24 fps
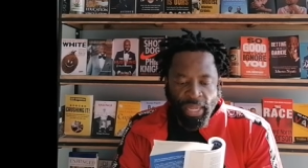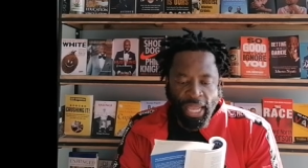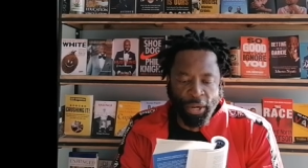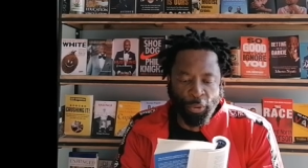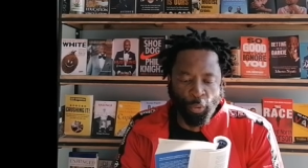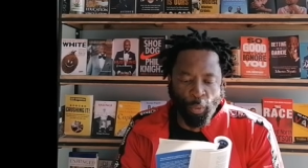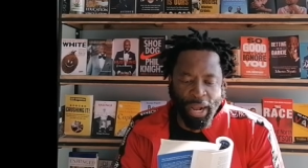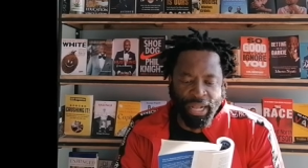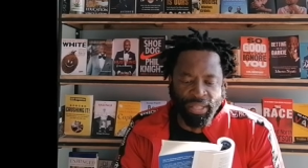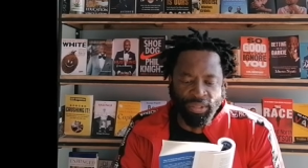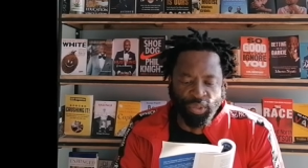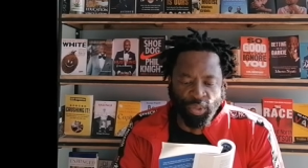It
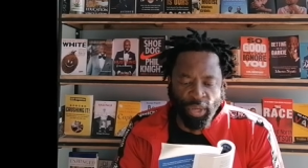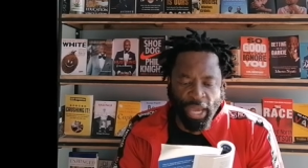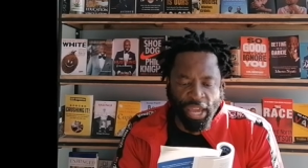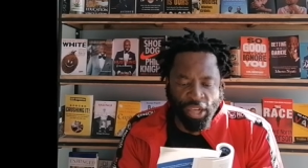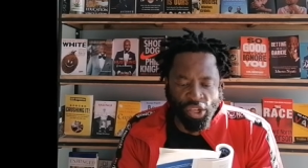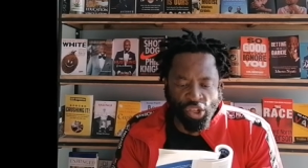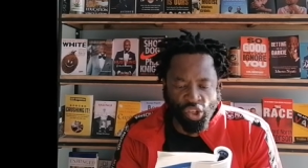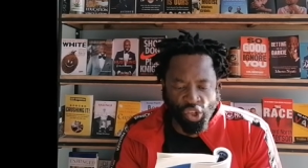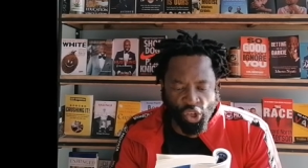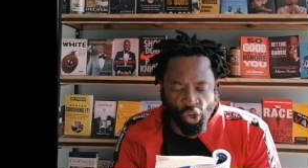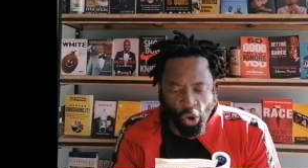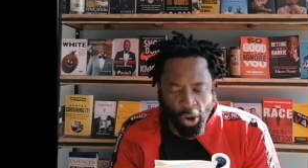wants to
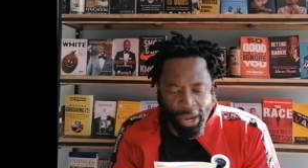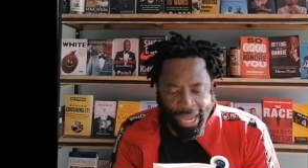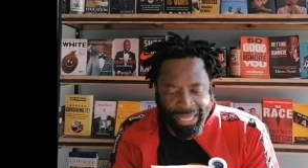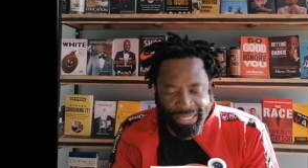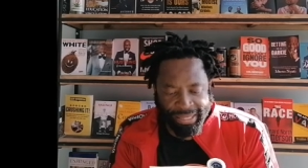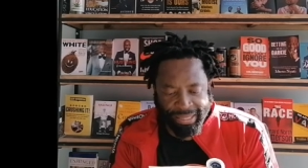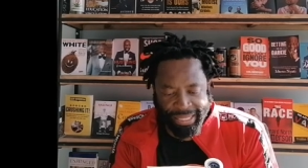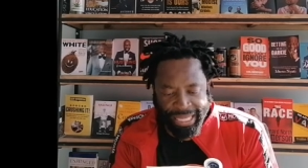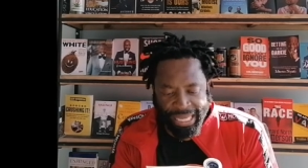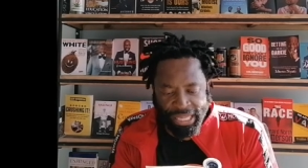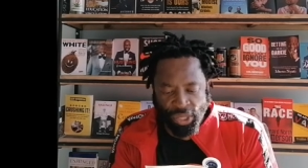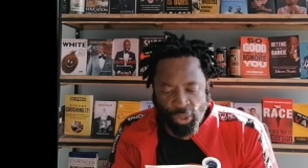ensure a
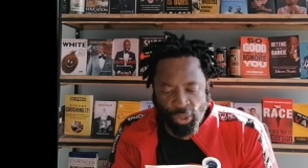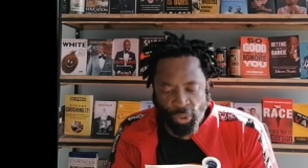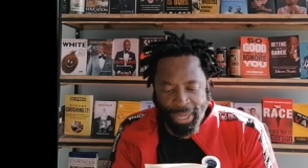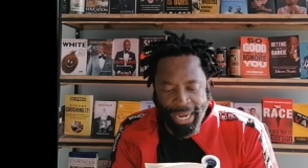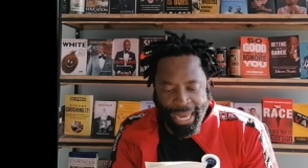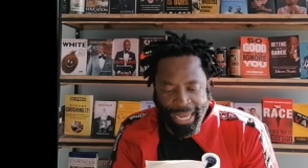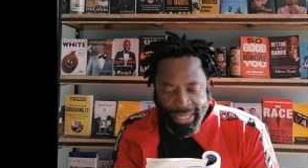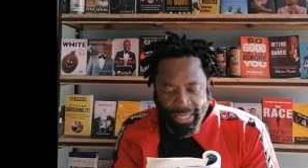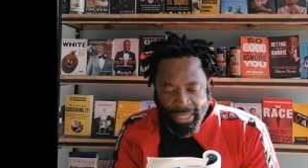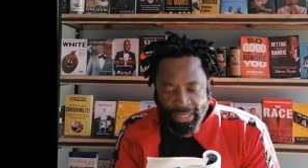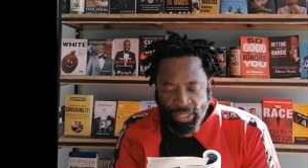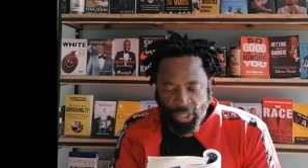
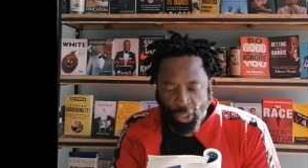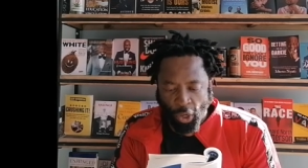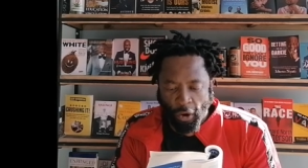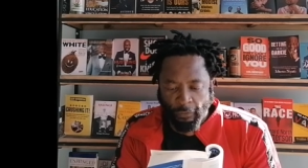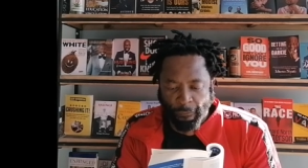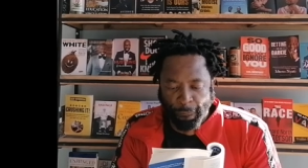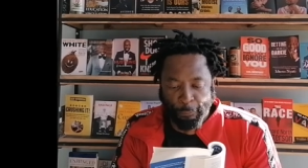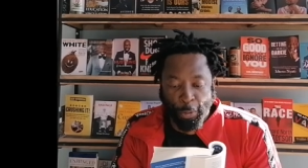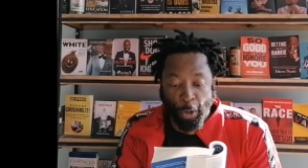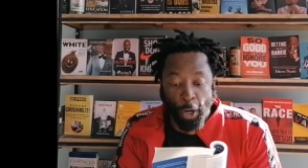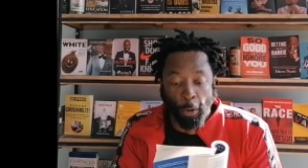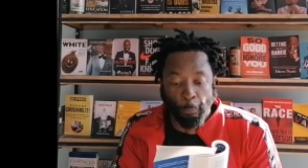singularity
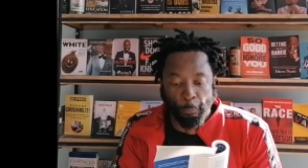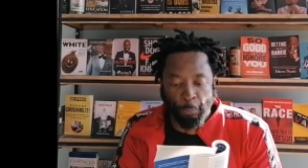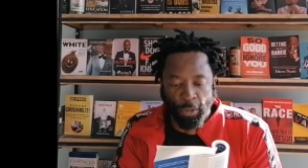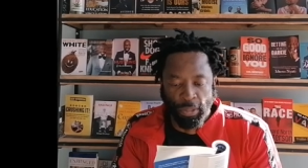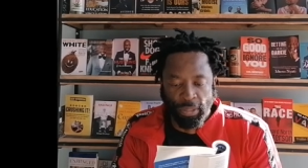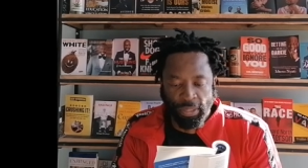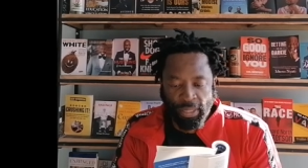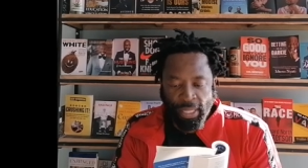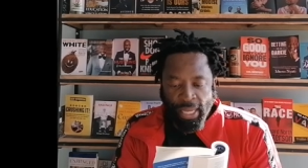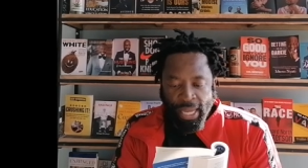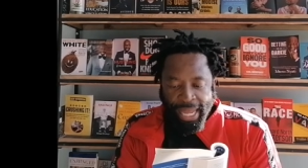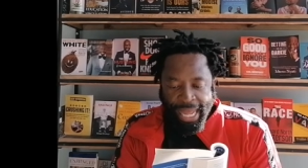of
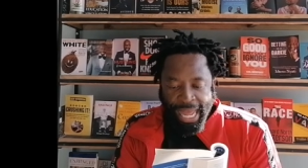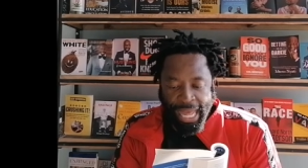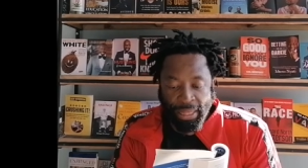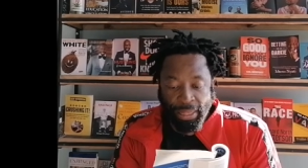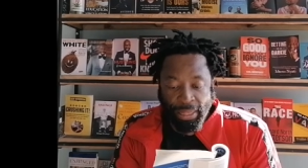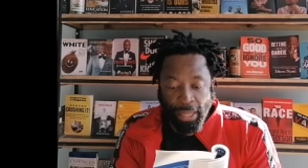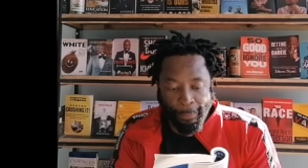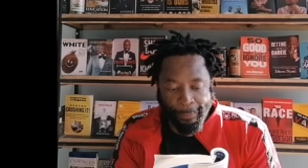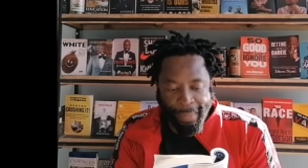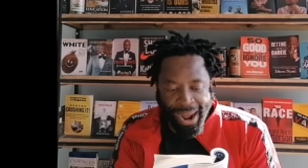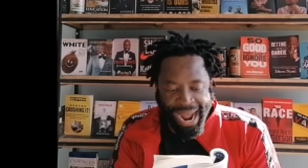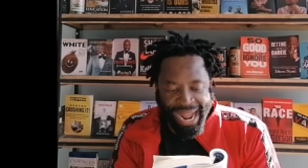purpose in
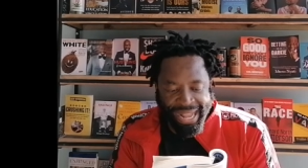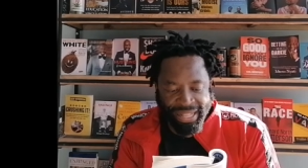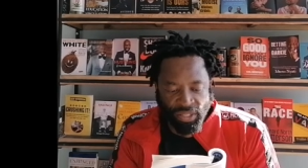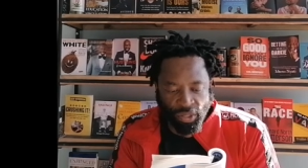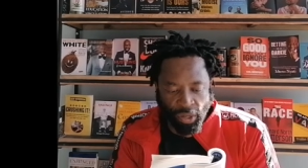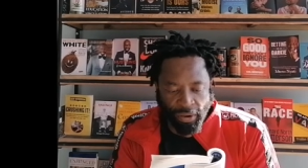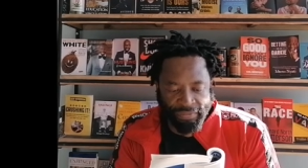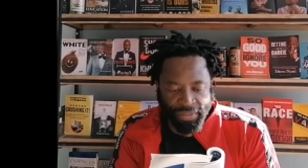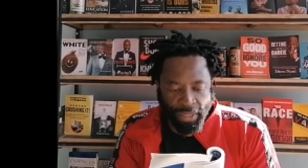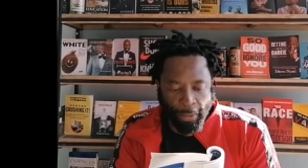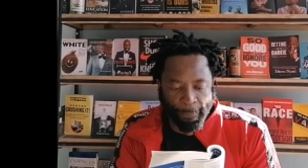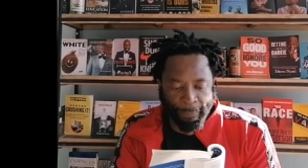the minds
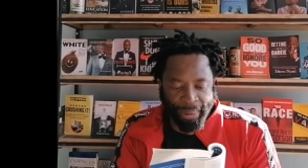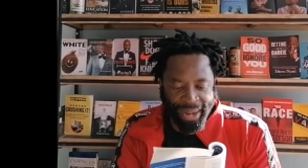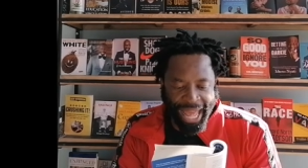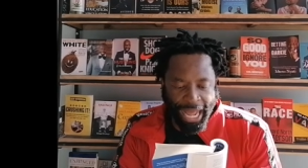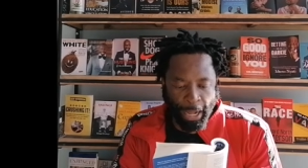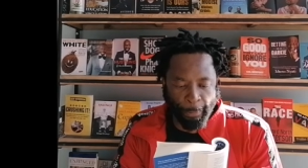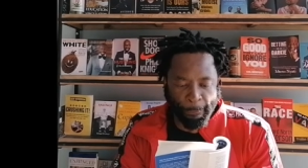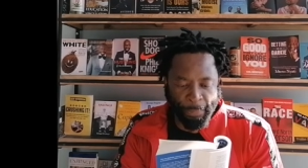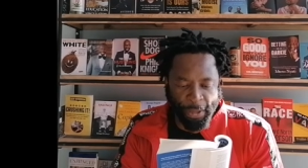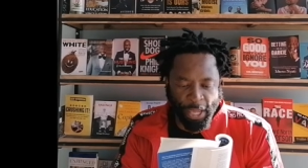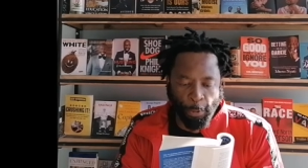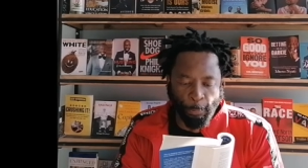of the
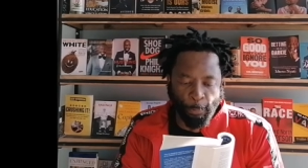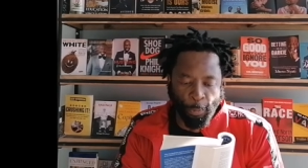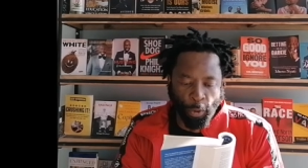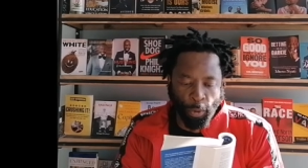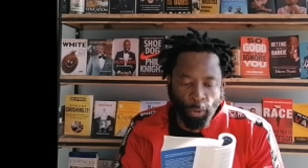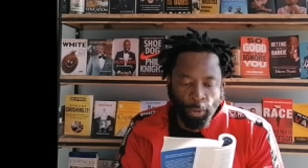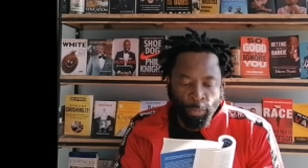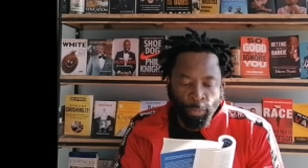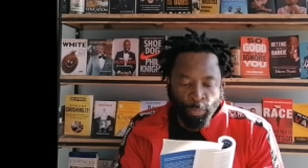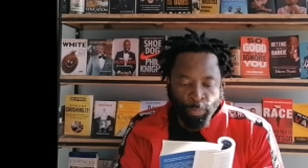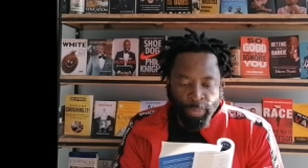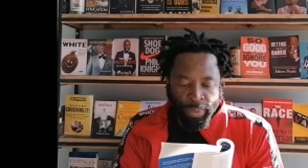black
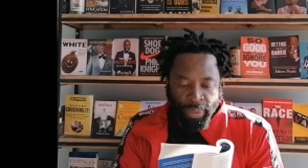people